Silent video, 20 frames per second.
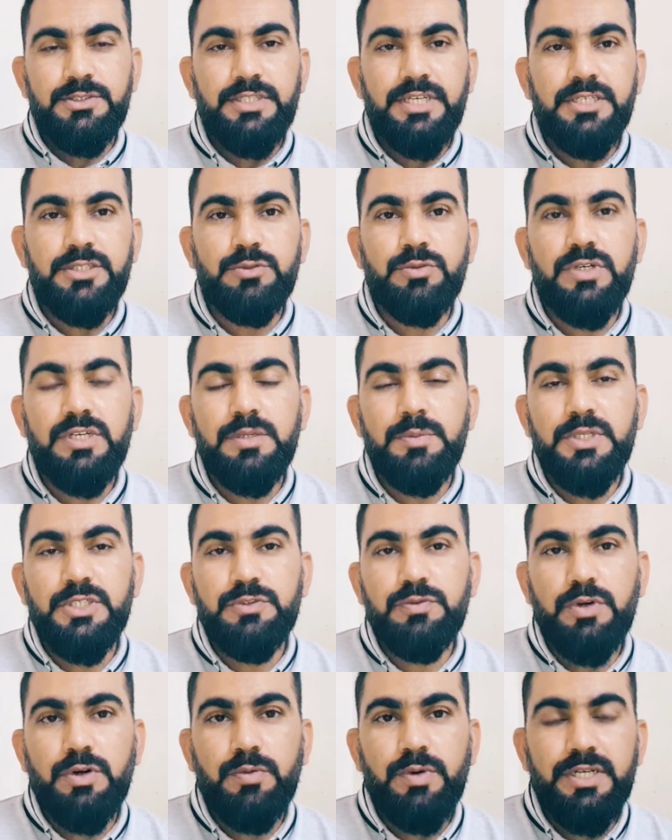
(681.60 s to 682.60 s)
Thank you very
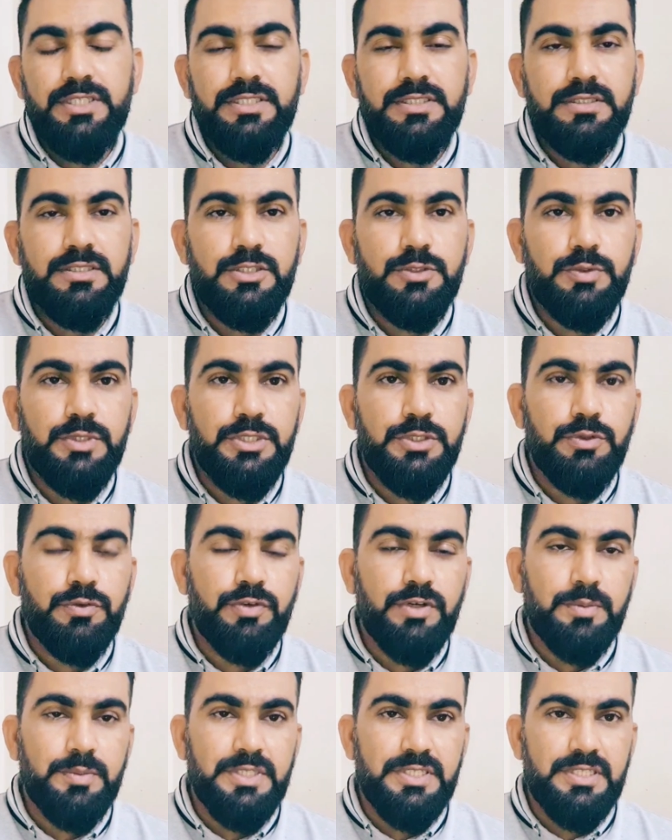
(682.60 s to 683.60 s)
much for watching this video
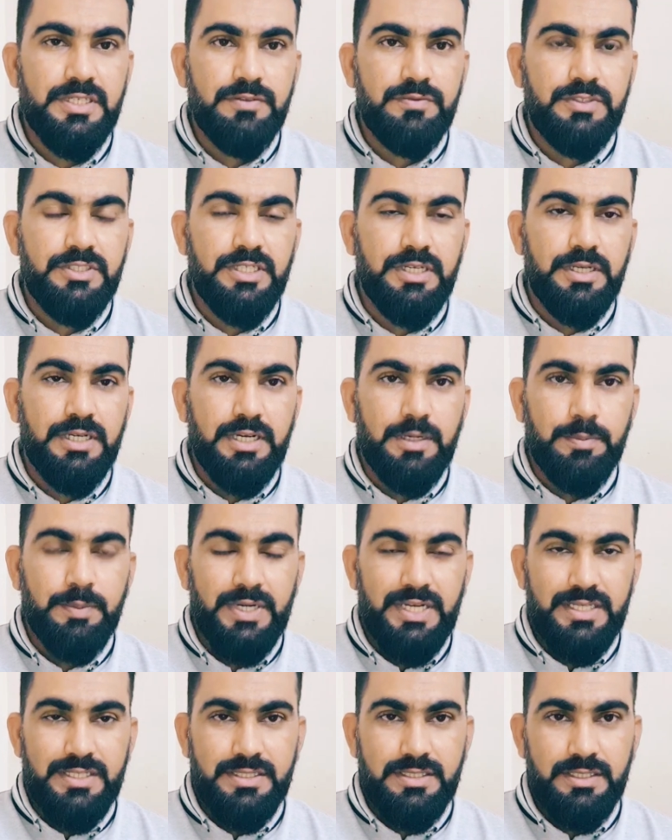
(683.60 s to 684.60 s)
from the Safety and
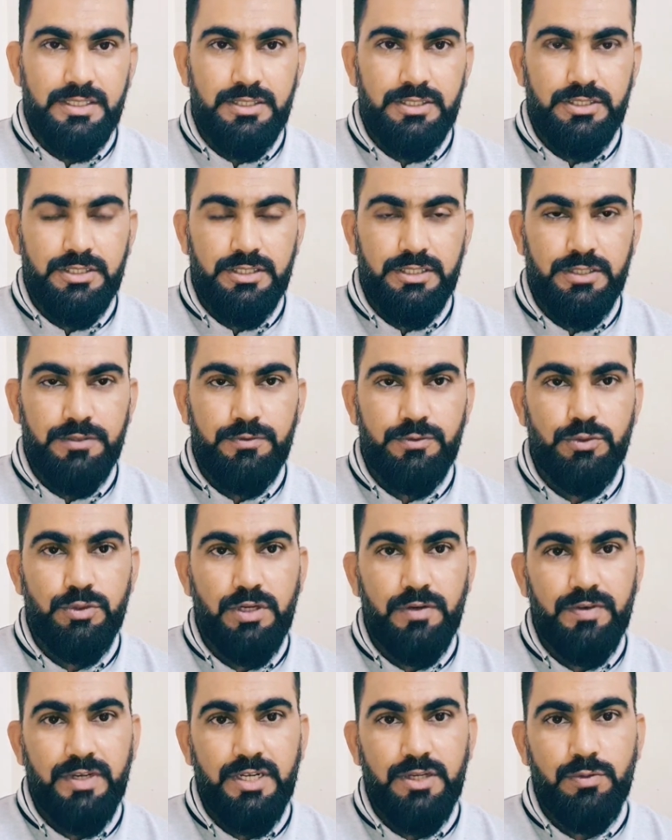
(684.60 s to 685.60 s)
Compliance Center. If you
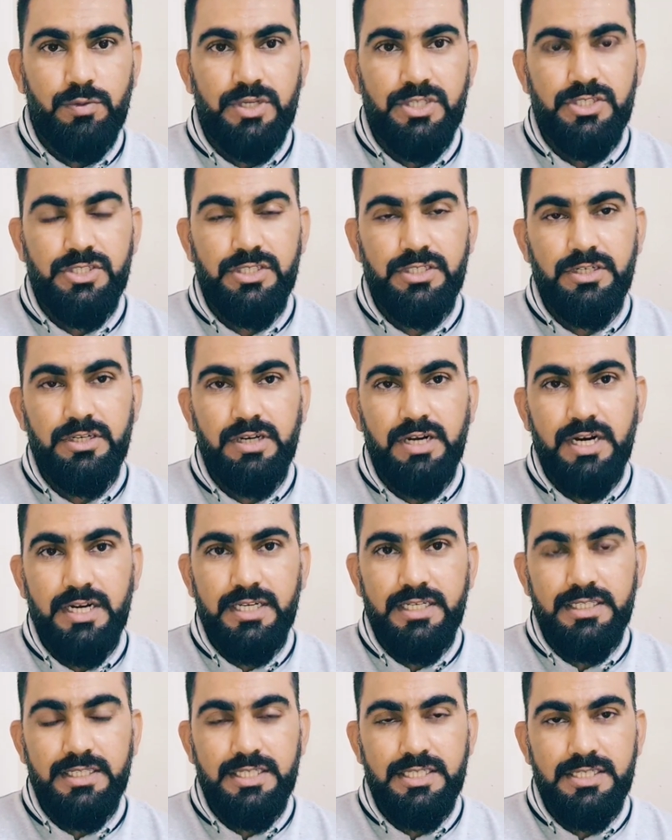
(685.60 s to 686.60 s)
have any question
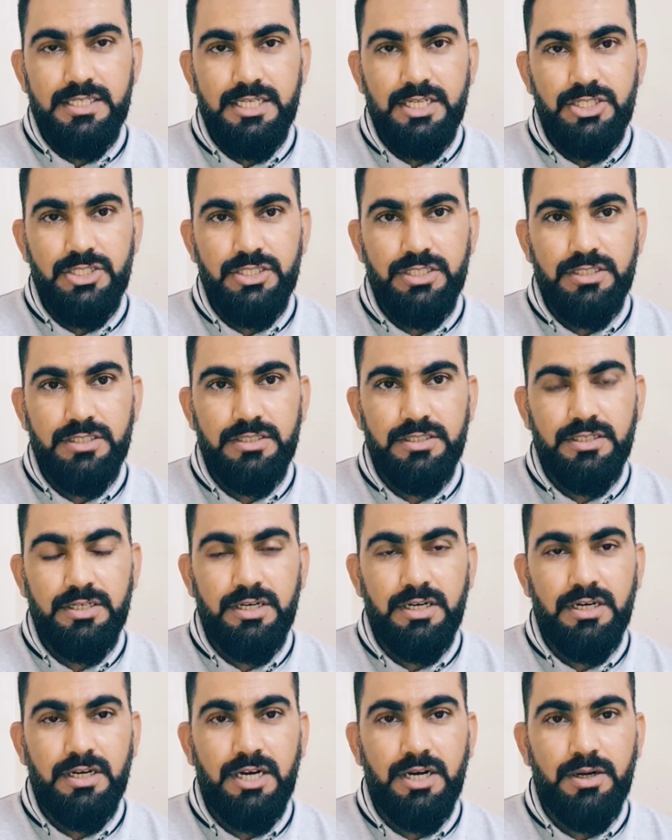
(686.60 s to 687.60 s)
regarding this session,
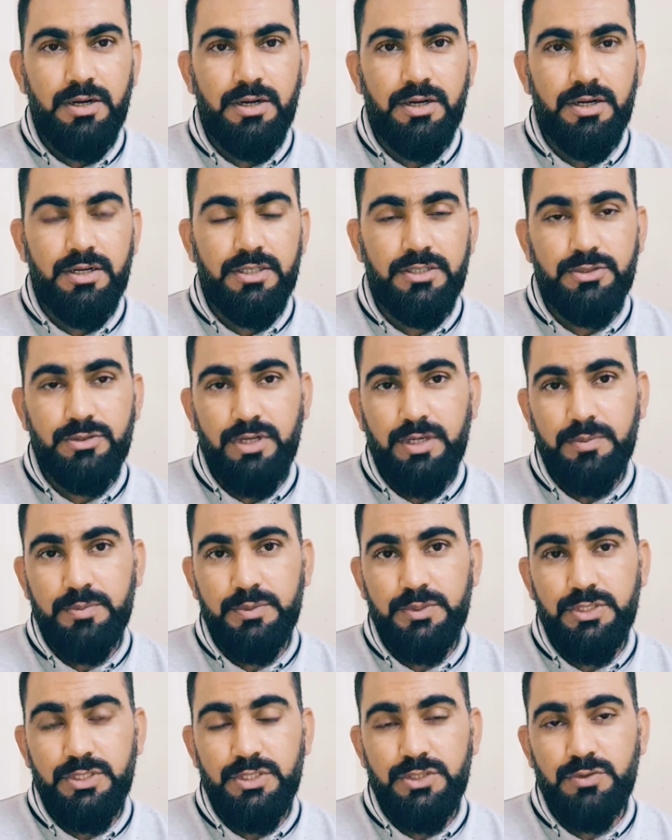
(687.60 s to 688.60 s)

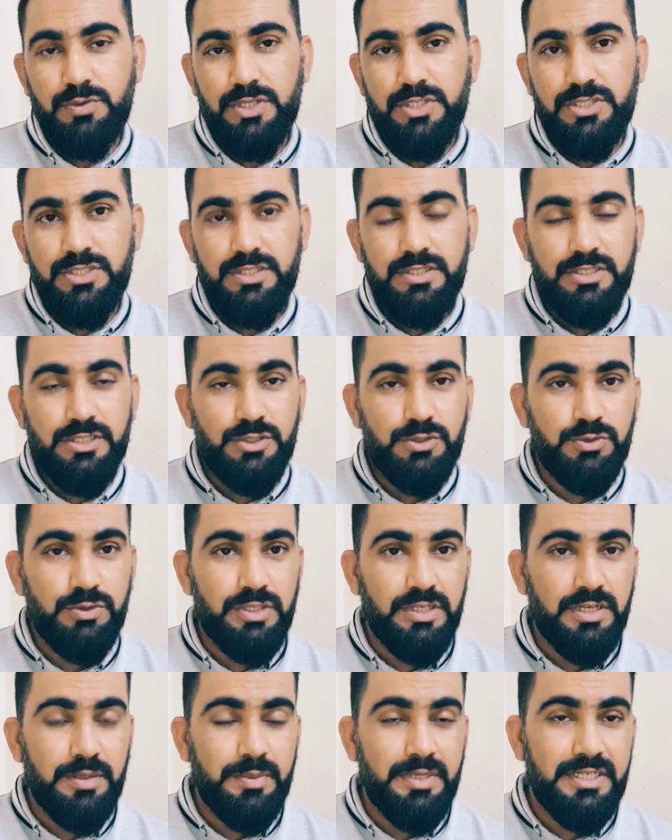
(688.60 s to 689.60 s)
drop these questions into
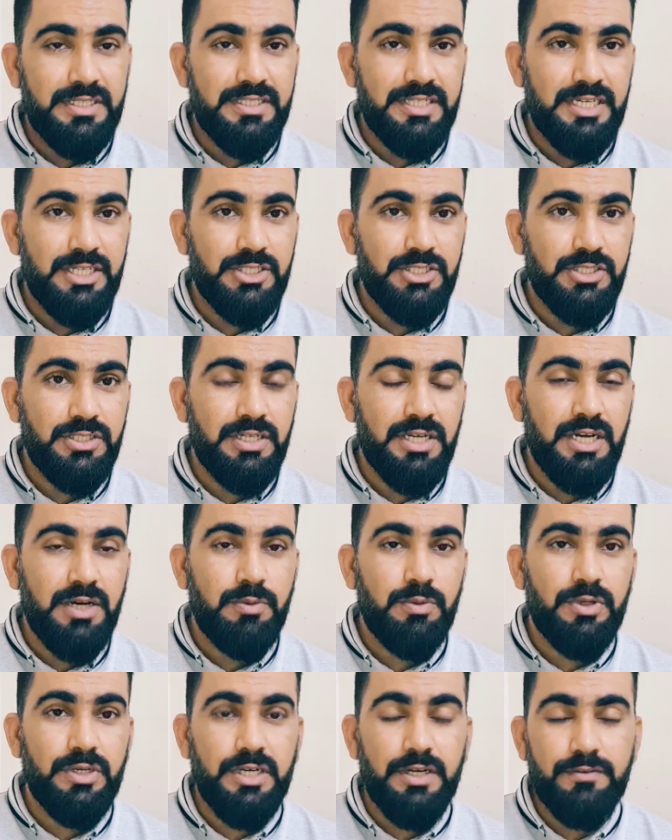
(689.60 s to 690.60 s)
the comment section.
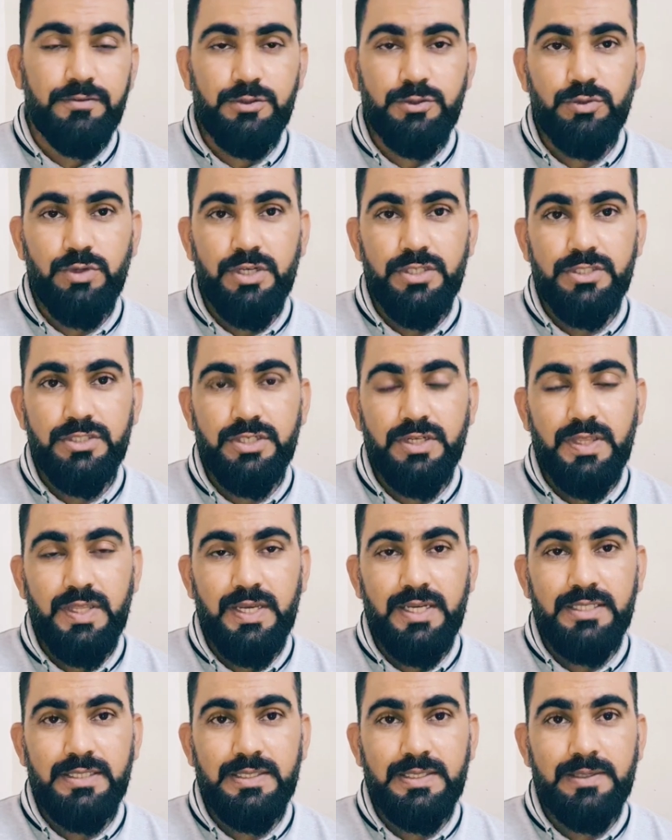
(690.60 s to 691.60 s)
I would love to answer
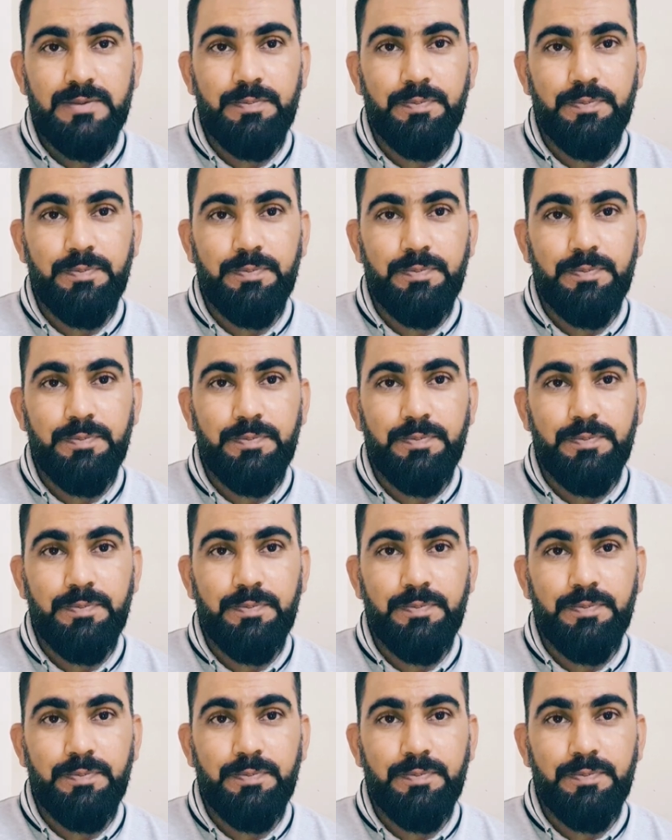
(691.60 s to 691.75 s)
that.